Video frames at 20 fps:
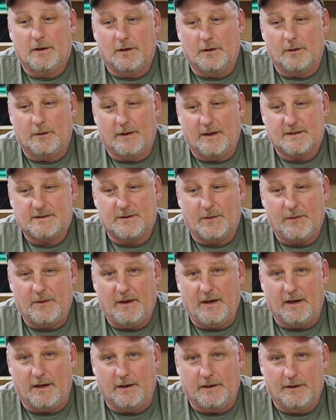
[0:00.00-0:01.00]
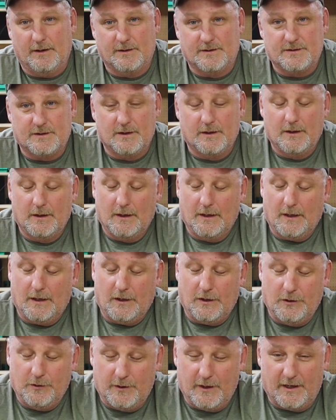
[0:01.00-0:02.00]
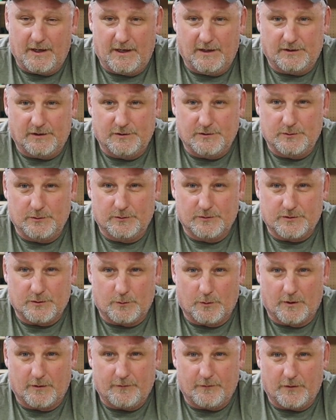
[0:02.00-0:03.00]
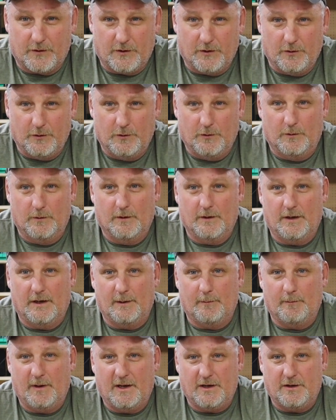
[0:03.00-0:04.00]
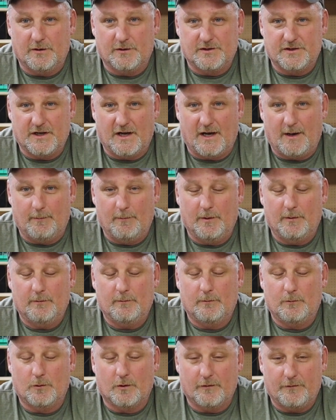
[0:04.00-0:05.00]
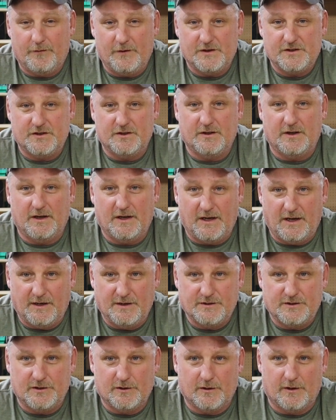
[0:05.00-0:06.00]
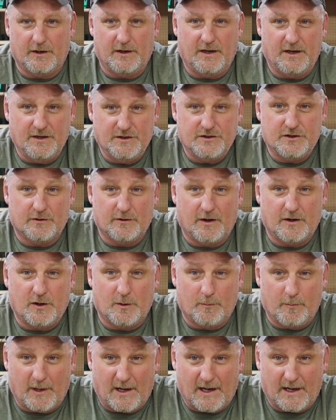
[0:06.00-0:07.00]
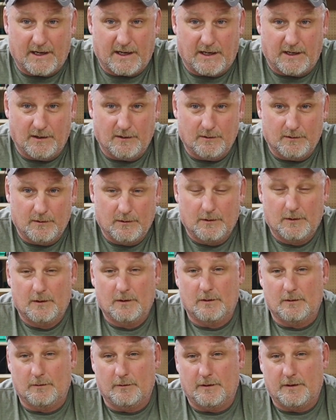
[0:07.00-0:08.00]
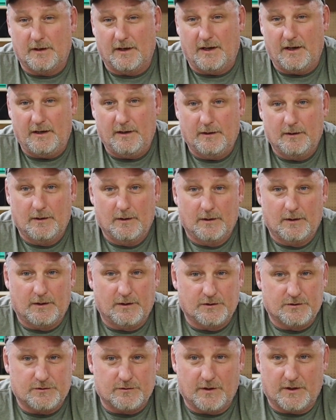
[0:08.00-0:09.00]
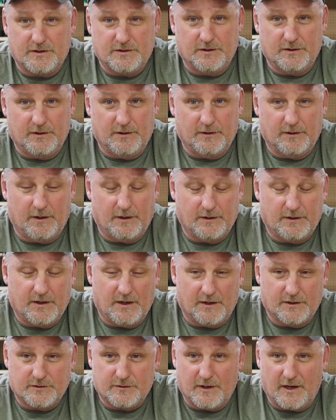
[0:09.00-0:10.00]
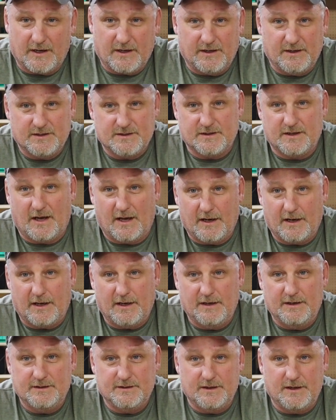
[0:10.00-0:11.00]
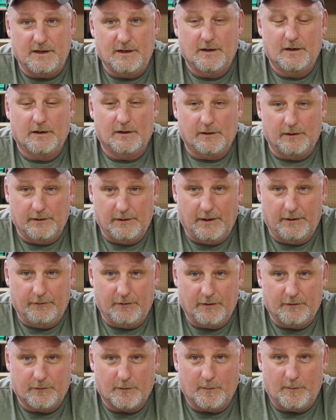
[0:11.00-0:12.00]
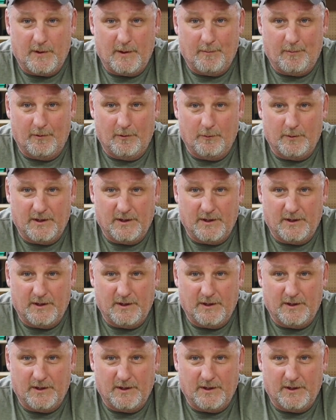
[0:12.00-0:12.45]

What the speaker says: And that's the thing, is you got to get the tools that work for you and make your job more efficient and easier on your body. Okay? Construction and contracting is not an easy living for people.